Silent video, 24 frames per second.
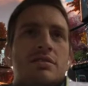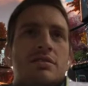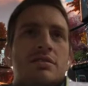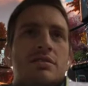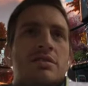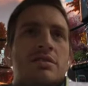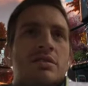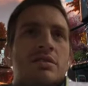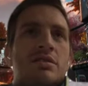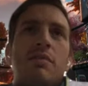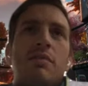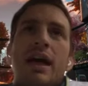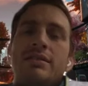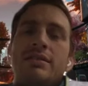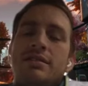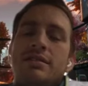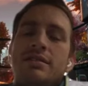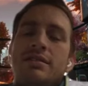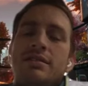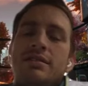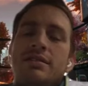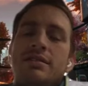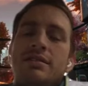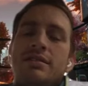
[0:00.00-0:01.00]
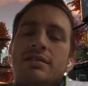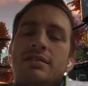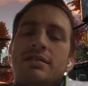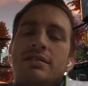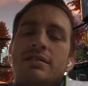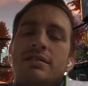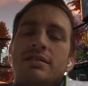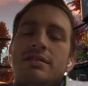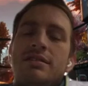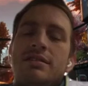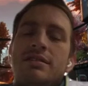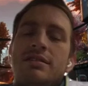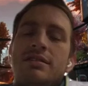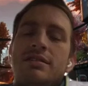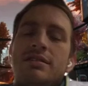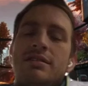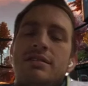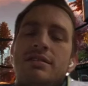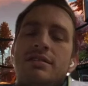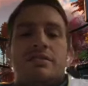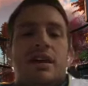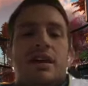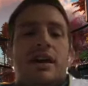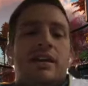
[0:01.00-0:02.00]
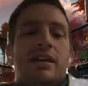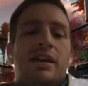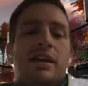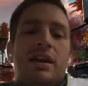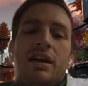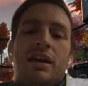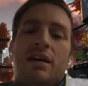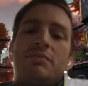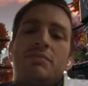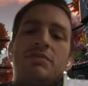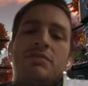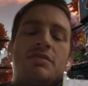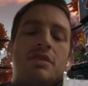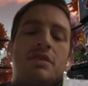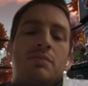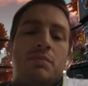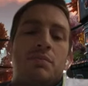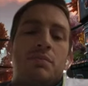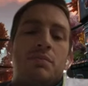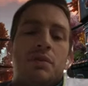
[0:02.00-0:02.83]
some of that is evolved developed the habits